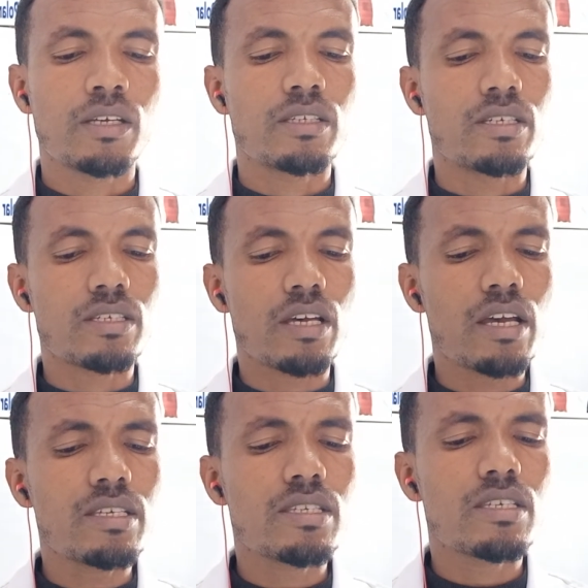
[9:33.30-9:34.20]
The
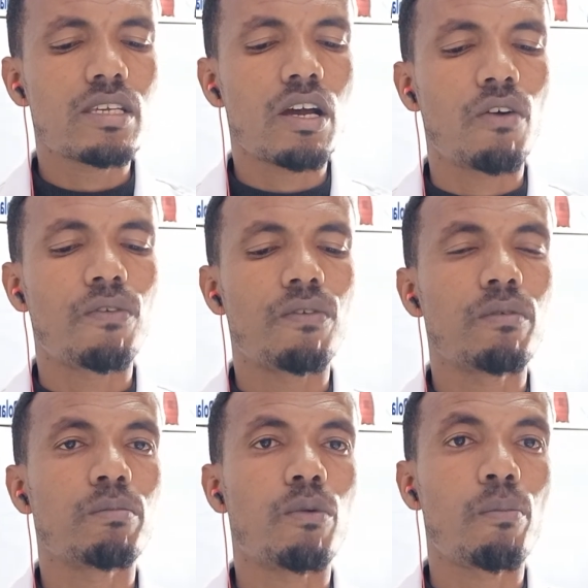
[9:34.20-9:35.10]
size of
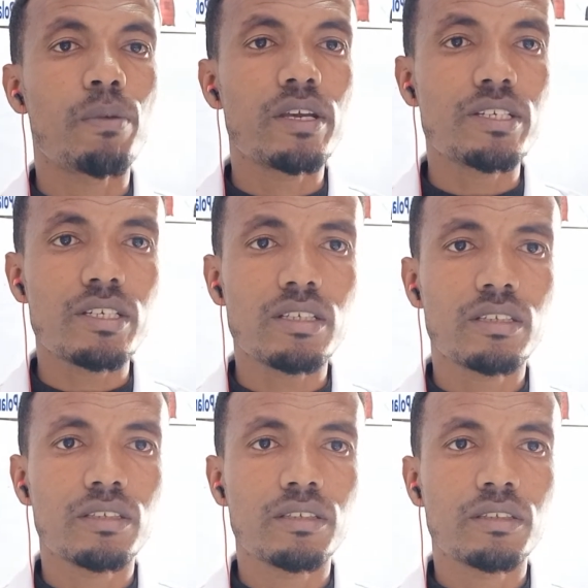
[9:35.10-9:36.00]
population,
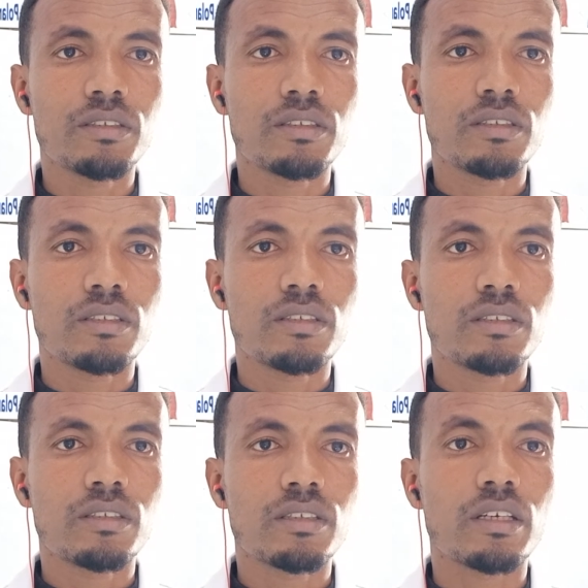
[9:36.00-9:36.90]

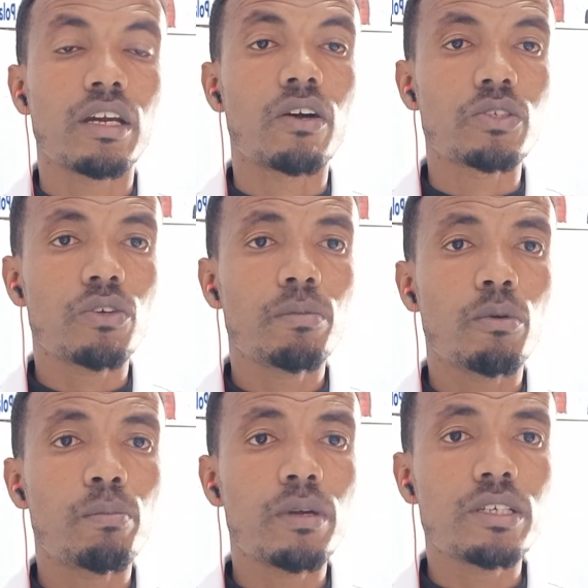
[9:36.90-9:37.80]
growth of
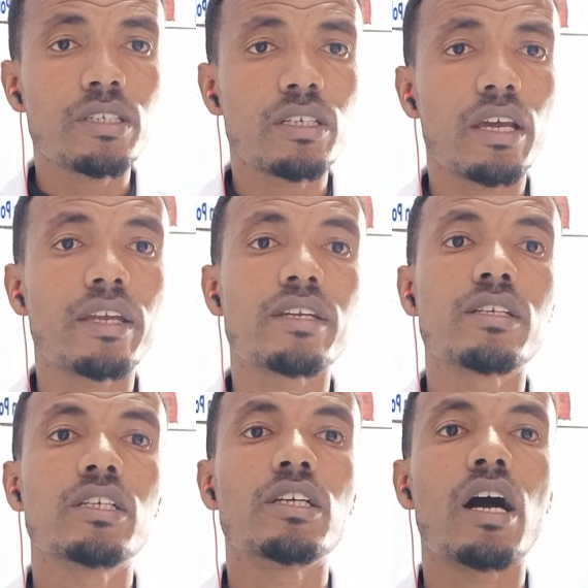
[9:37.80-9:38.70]
population, and
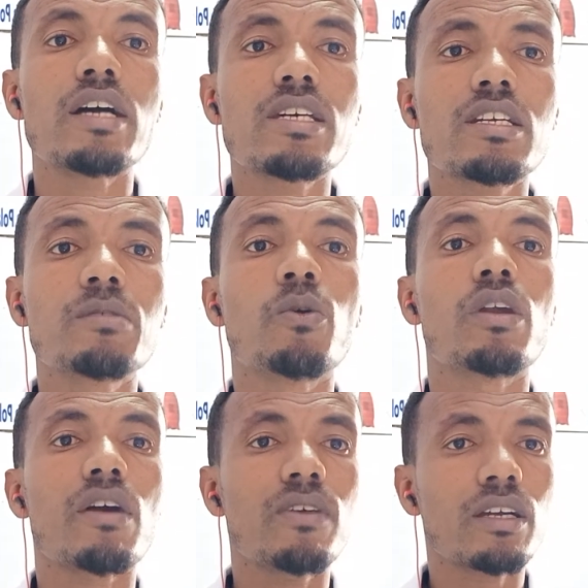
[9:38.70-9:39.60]
other
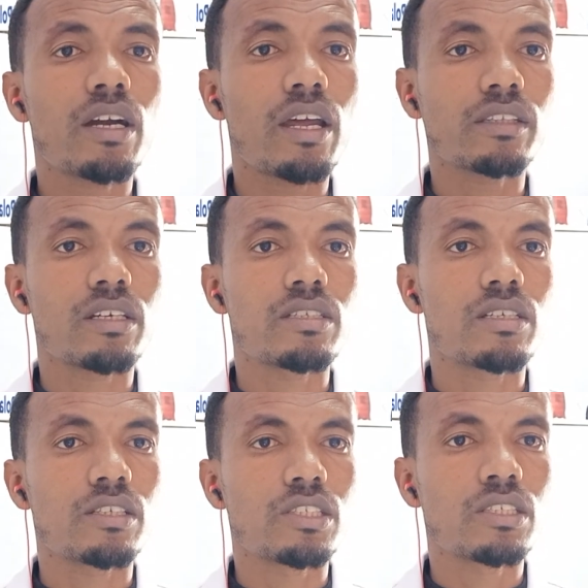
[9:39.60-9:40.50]
demographic
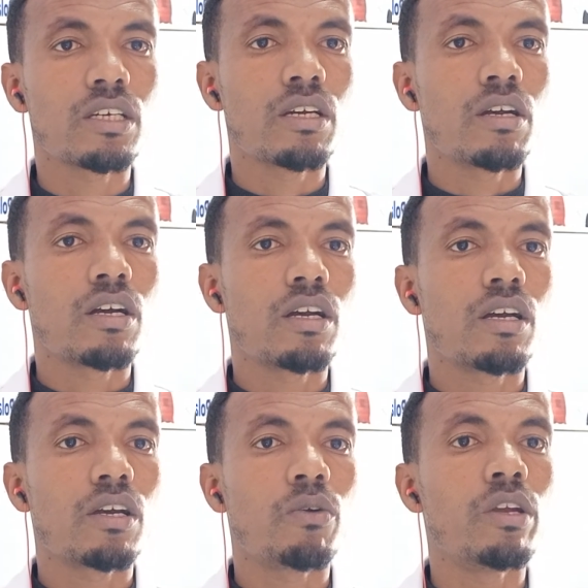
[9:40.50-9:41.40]
characteristics
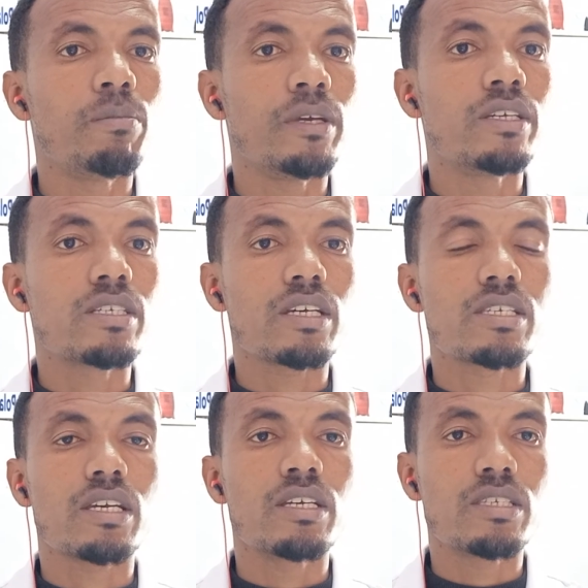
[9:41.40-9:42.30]
will be
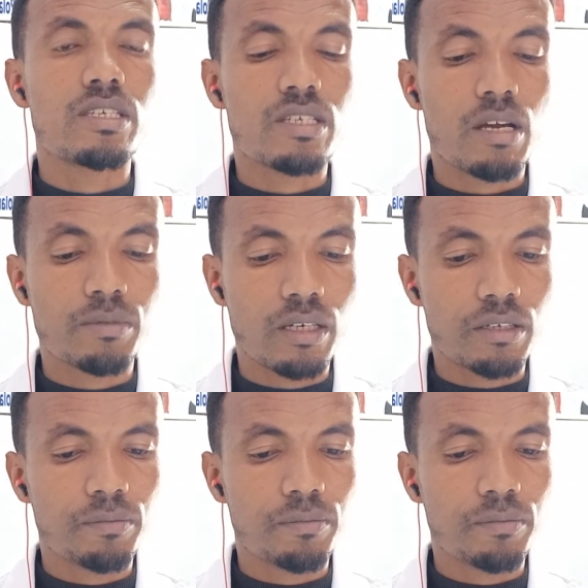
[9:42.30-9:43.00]
discussed in this chapter.